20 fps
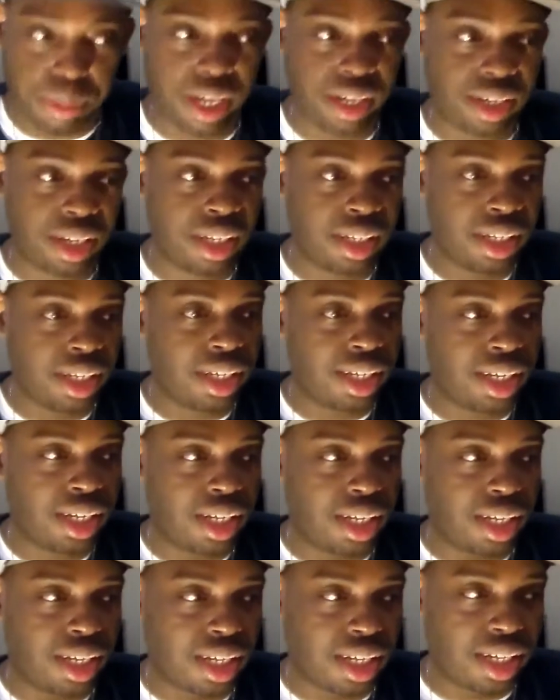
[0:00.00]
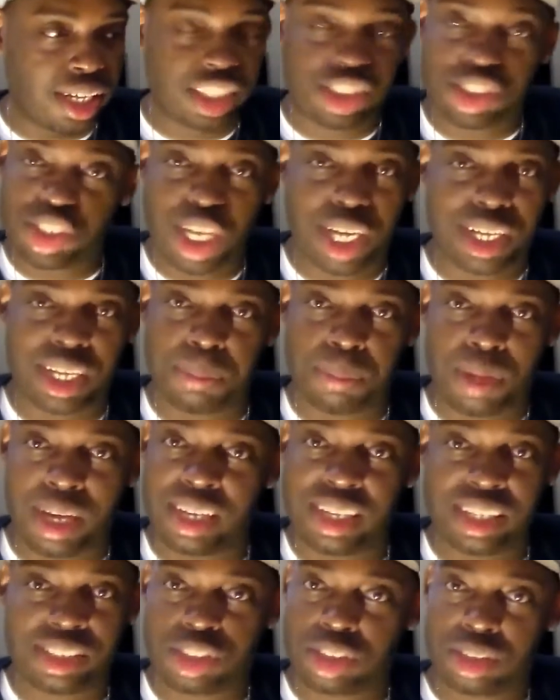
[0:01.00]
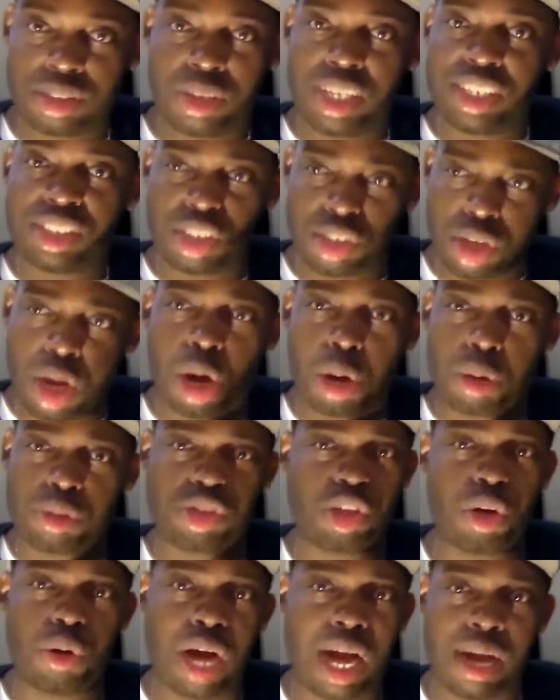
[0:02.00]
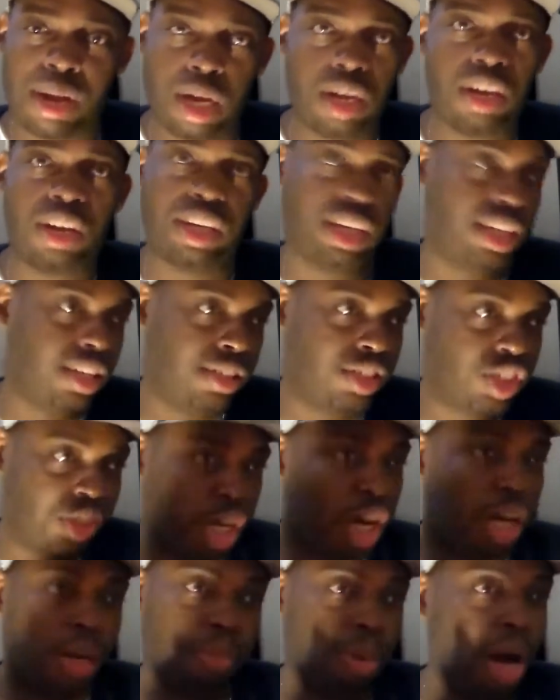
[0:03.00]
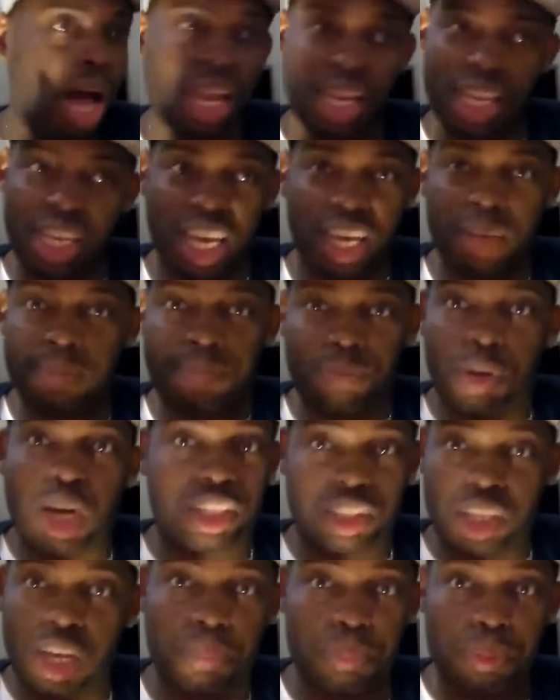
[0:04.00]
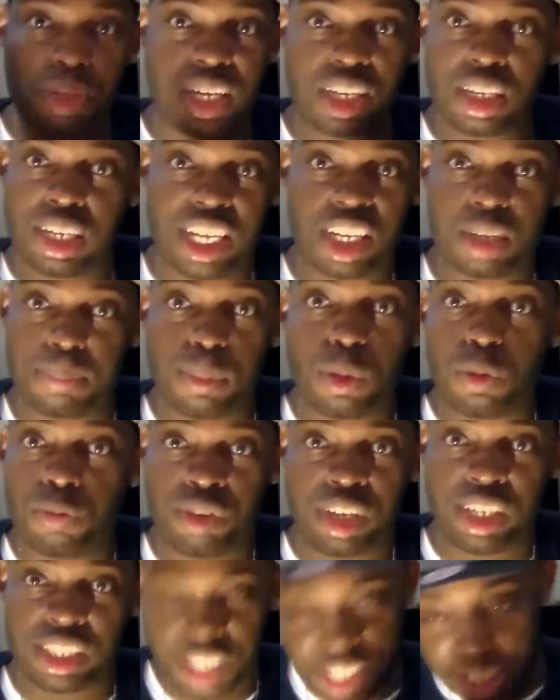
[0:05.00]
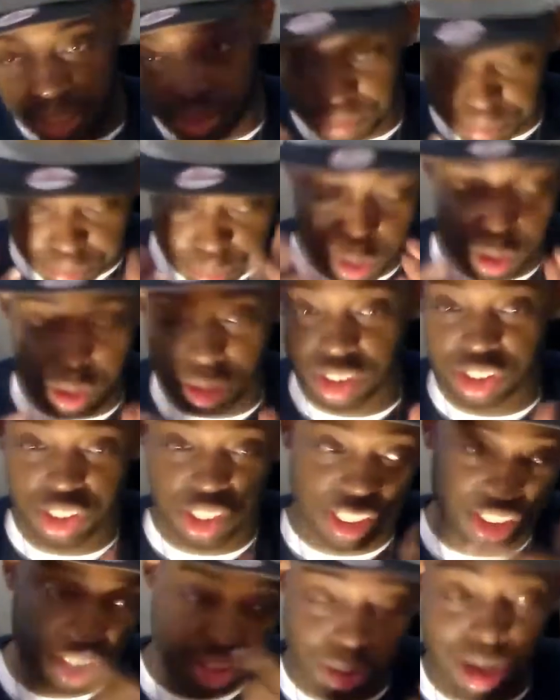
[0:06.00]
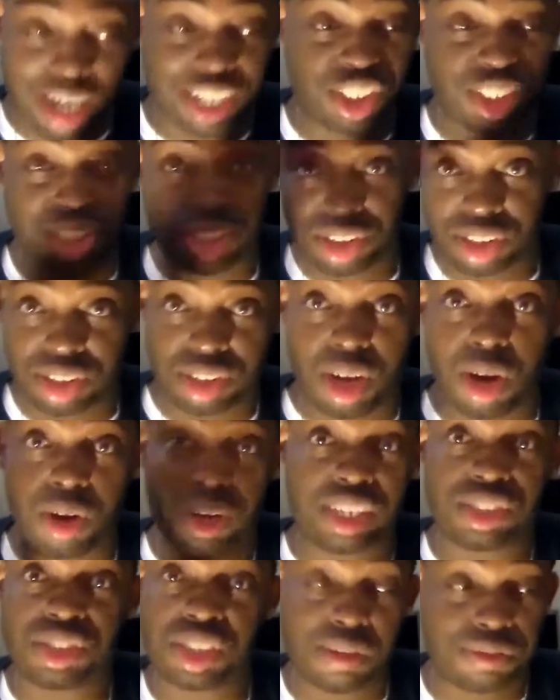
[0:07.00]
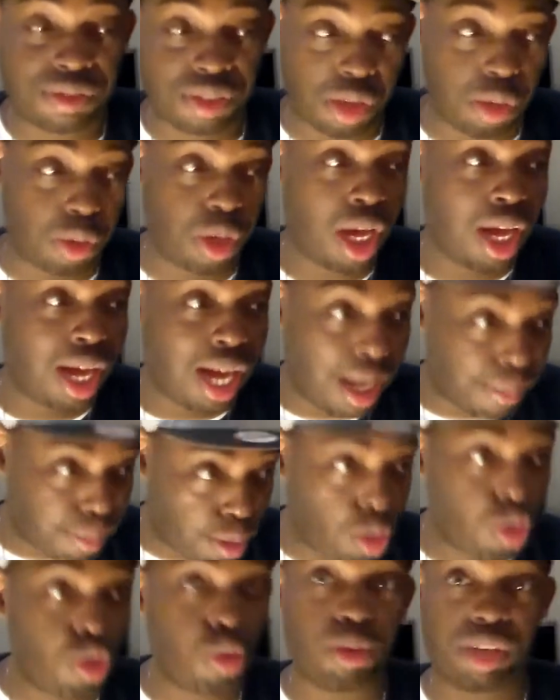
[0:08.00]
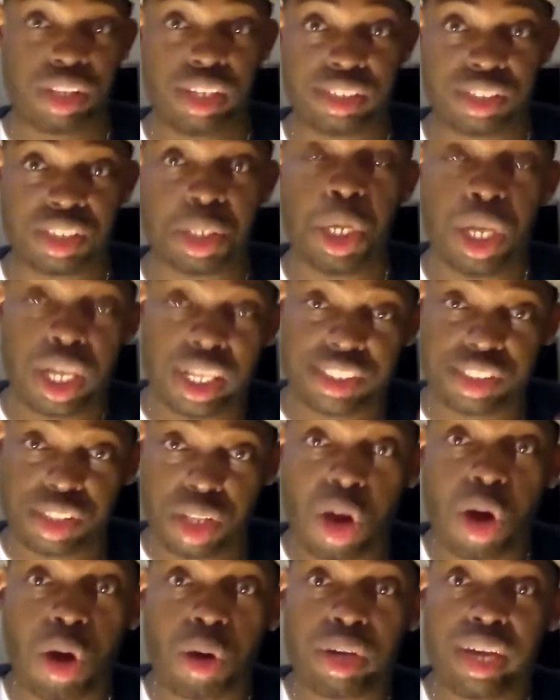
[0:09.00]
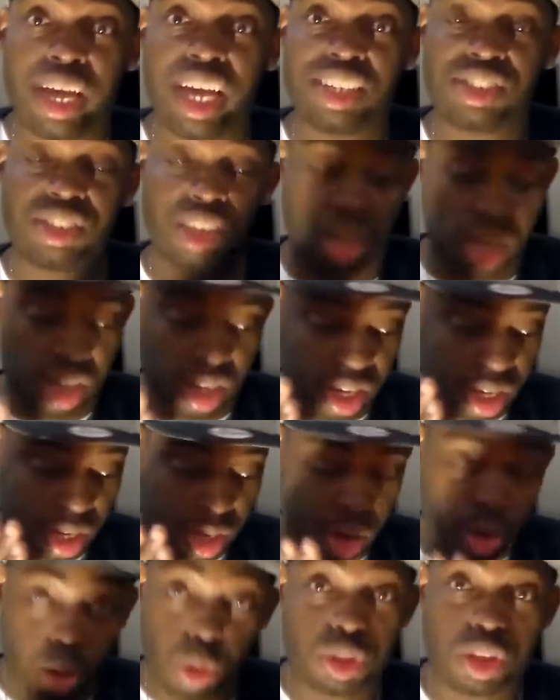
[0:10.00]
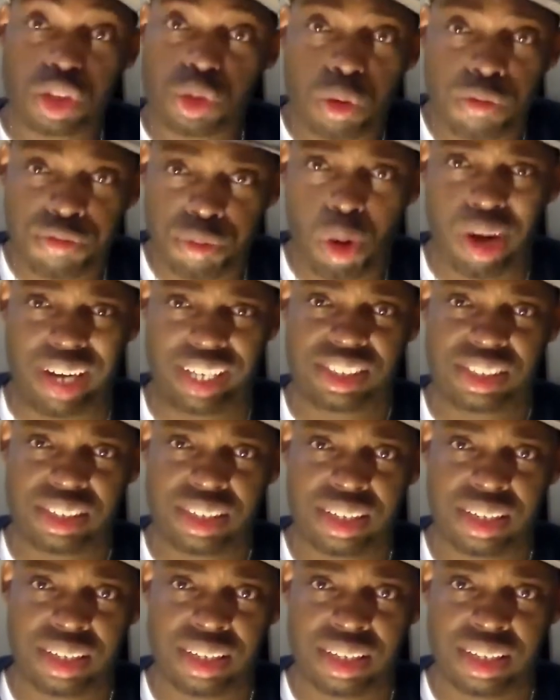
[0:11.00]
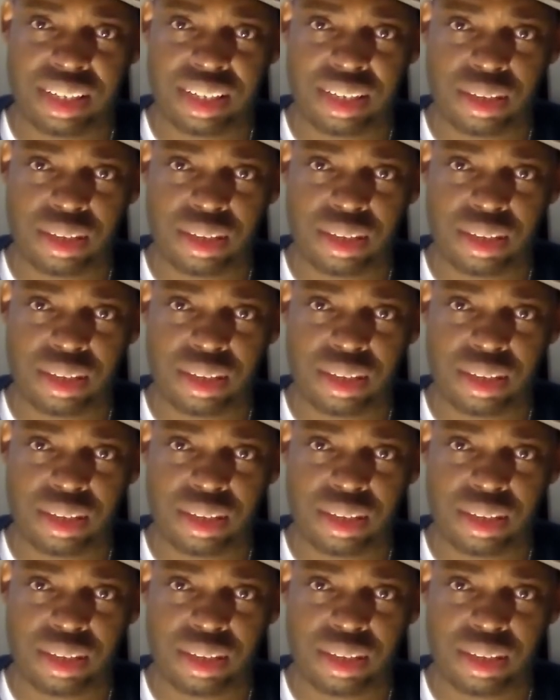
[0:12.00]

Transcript: But it's Chucky, man. It's, you know, he's a doll, so look, he's gonna probably get fucked up in the movie and get burns and scratches and all that stuff. So I'm cool with this, as long as who's gonna do the voice?